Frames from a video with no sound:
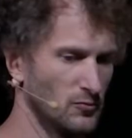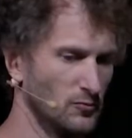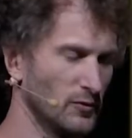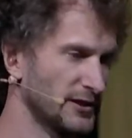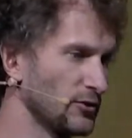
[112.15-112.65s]

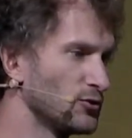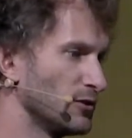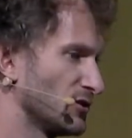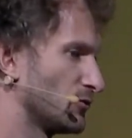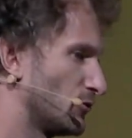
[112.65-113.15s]
What are you
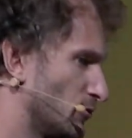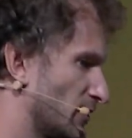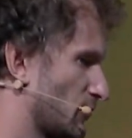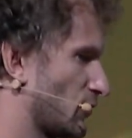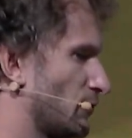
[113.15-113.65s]
going to do as a
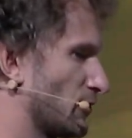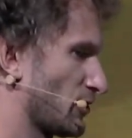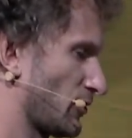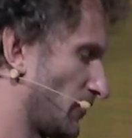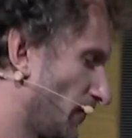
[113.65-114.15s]

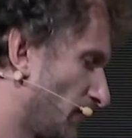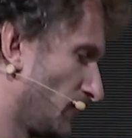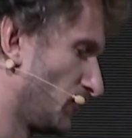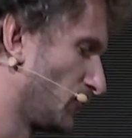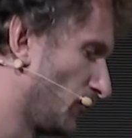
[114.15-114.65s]
corporation?
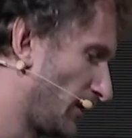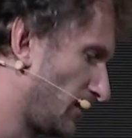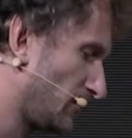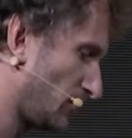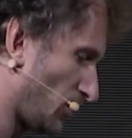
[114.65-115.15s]

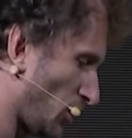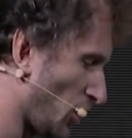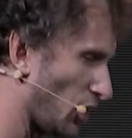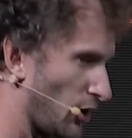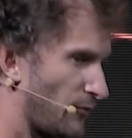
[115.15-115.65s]
Well,
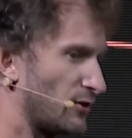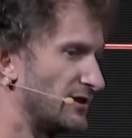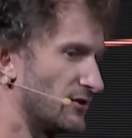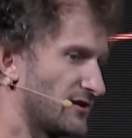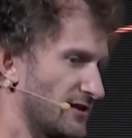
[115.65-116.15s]
hopefully
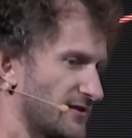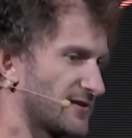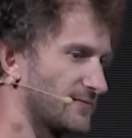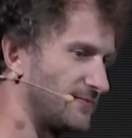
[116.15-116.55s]
not this.